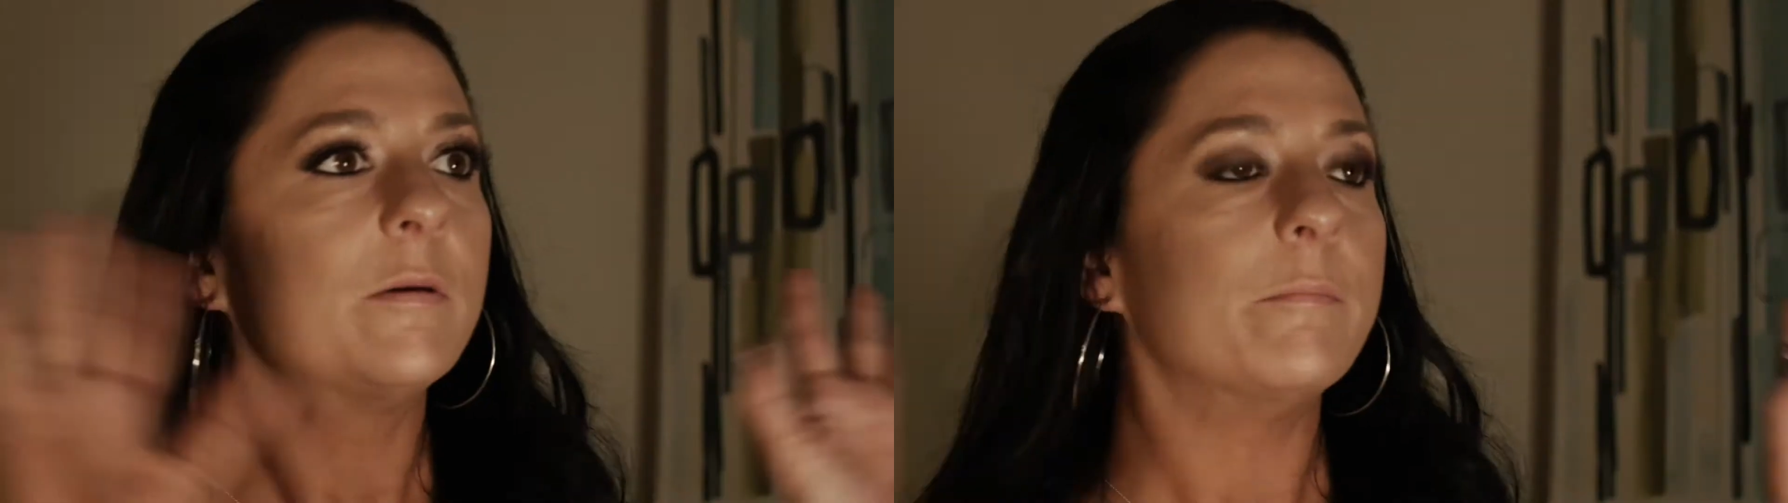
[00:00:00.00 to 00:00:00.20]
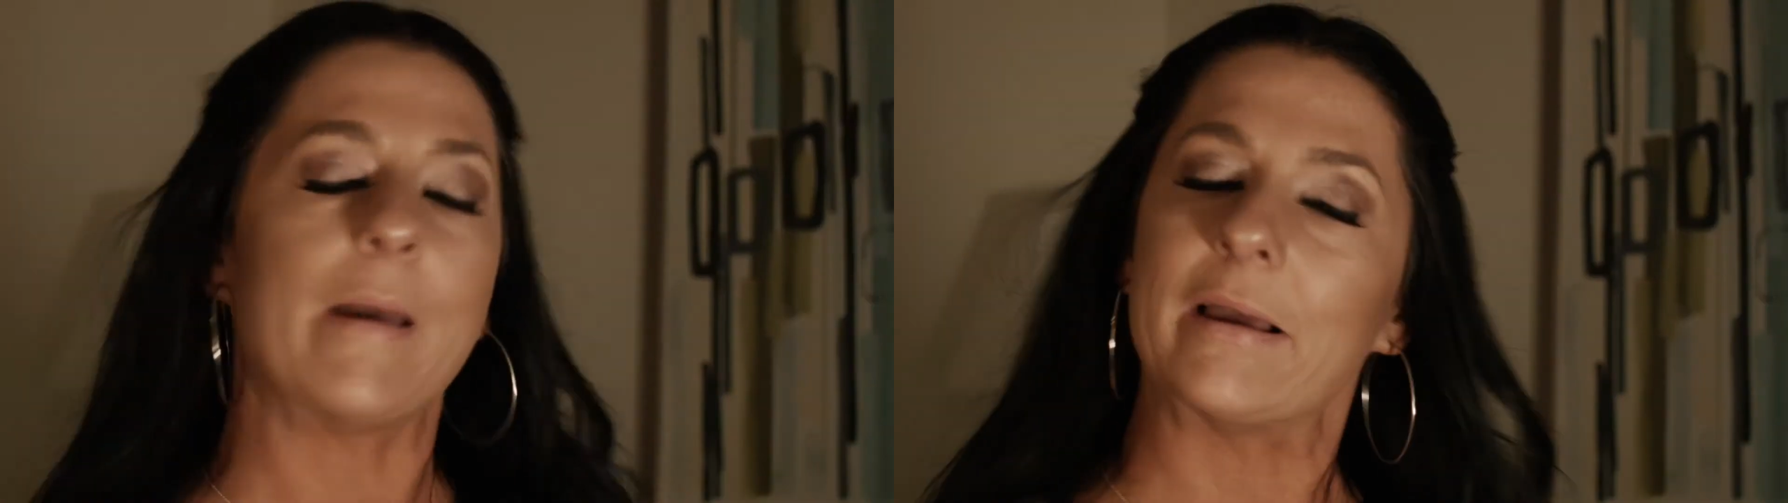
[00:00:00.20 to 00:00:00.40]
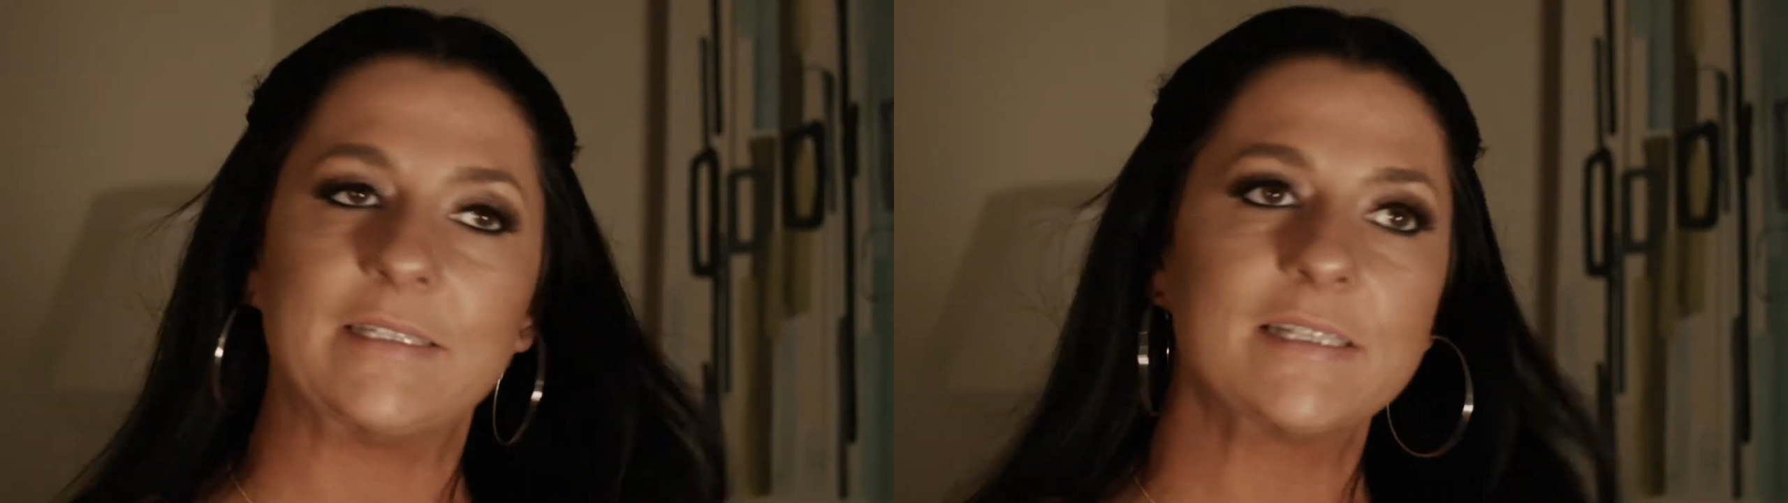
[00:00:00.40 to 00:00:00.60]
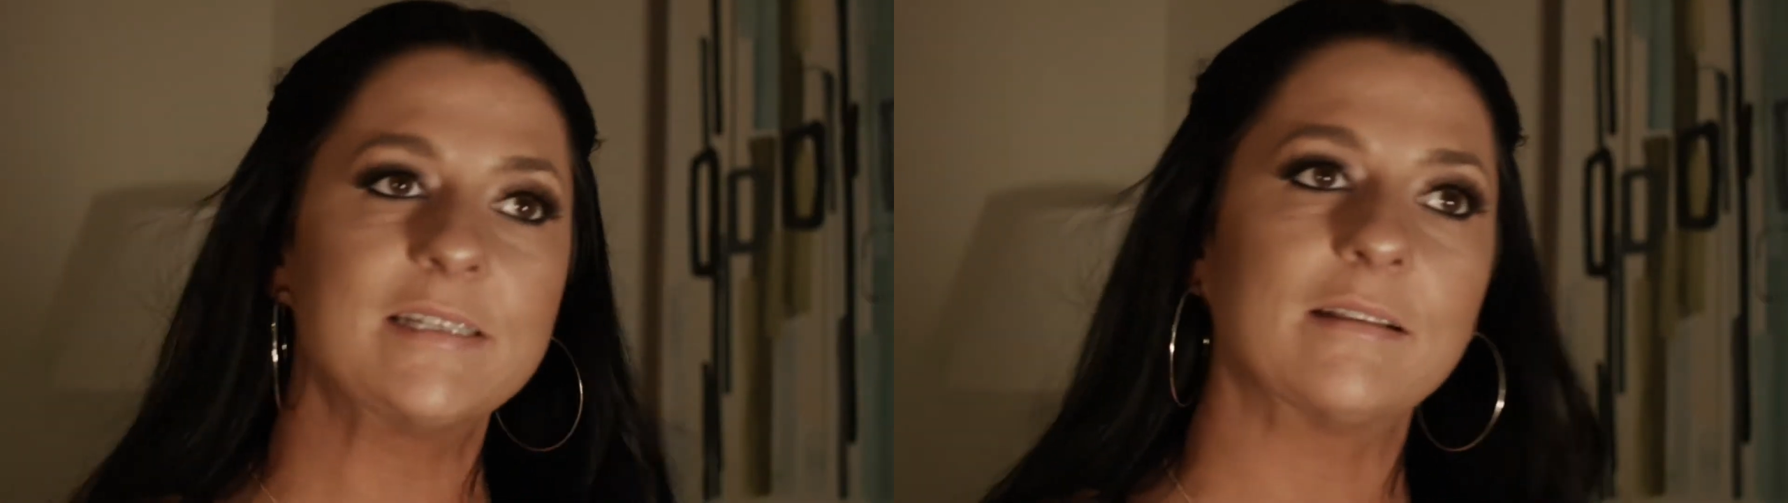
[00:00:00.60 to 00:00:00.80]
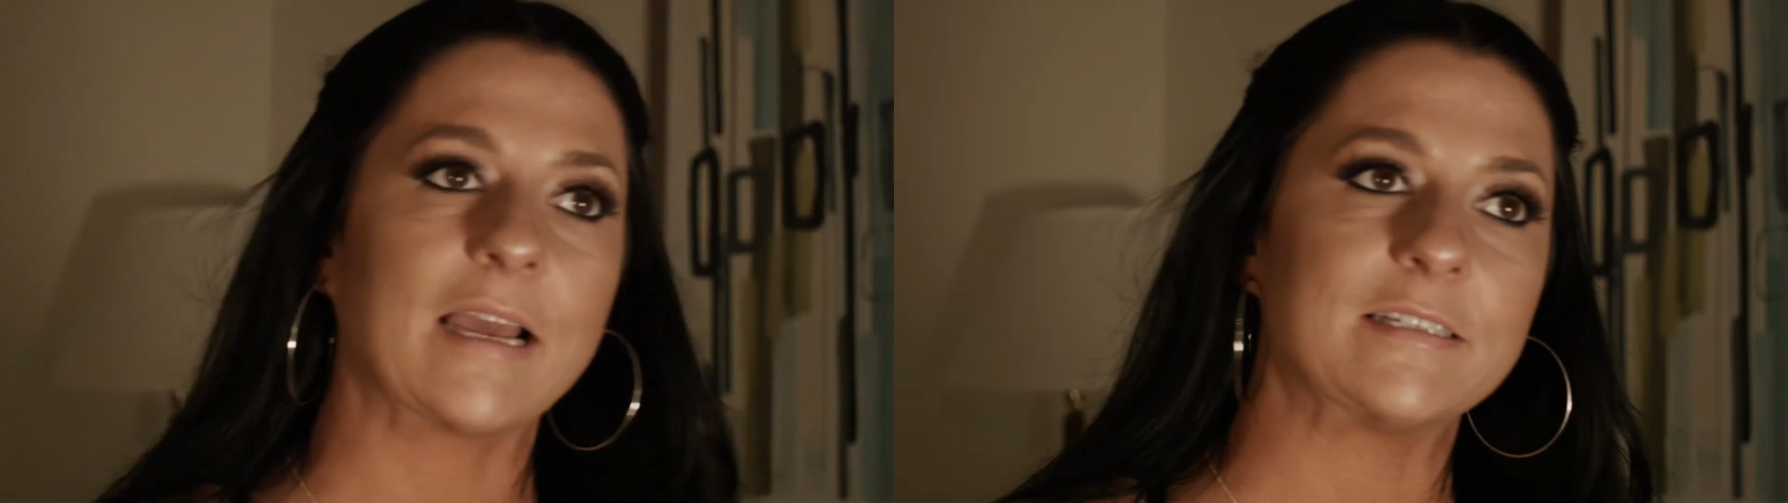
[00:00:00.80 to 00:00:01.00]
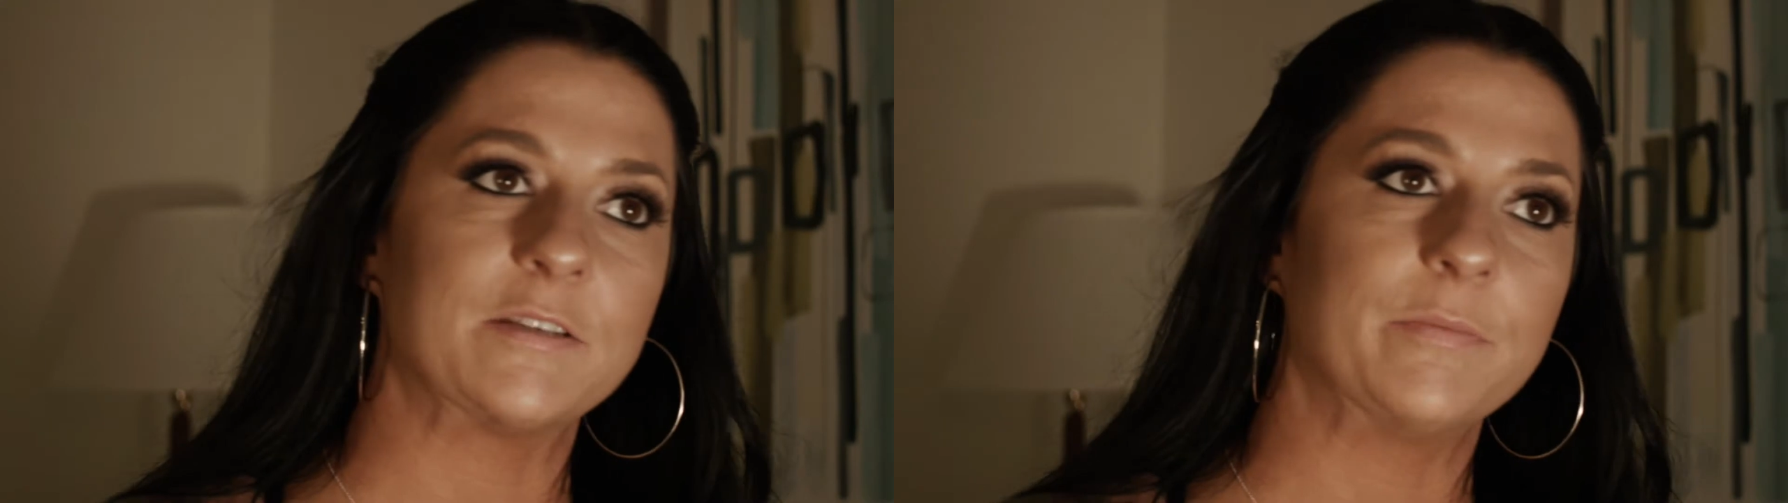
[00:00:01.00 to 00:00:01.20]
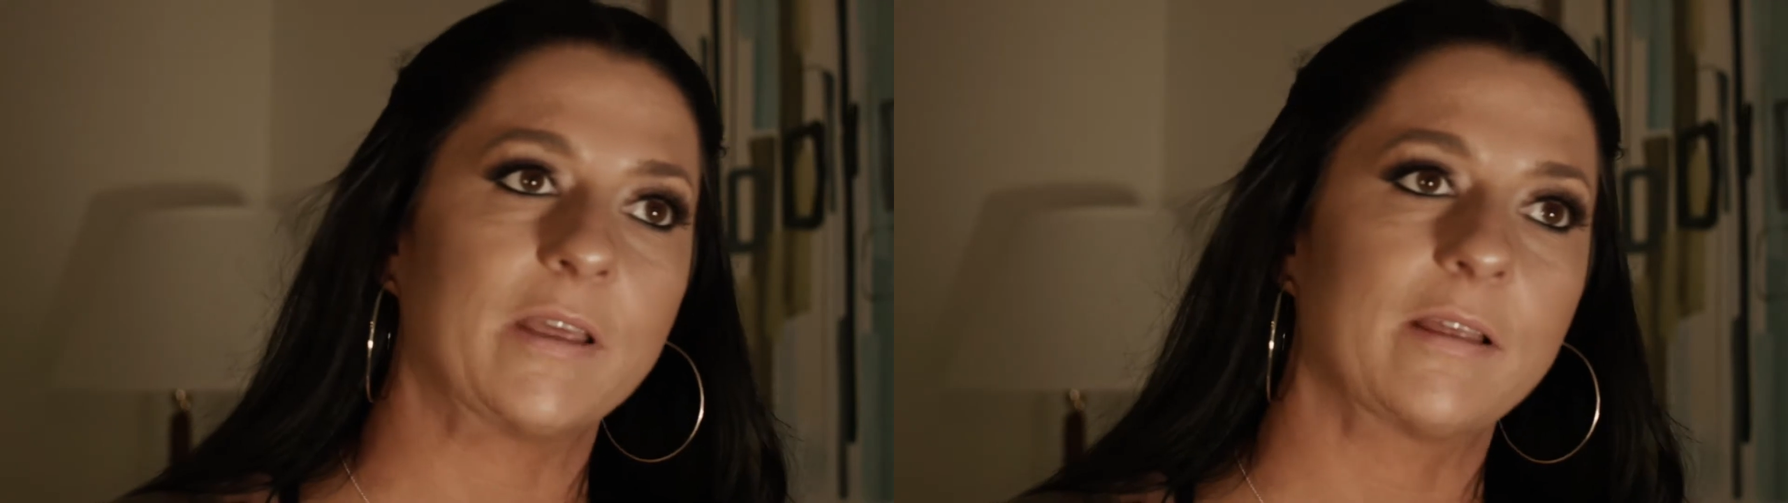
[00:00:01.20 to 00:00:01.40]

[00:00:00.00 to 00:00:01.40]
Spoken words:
Disneyland to me.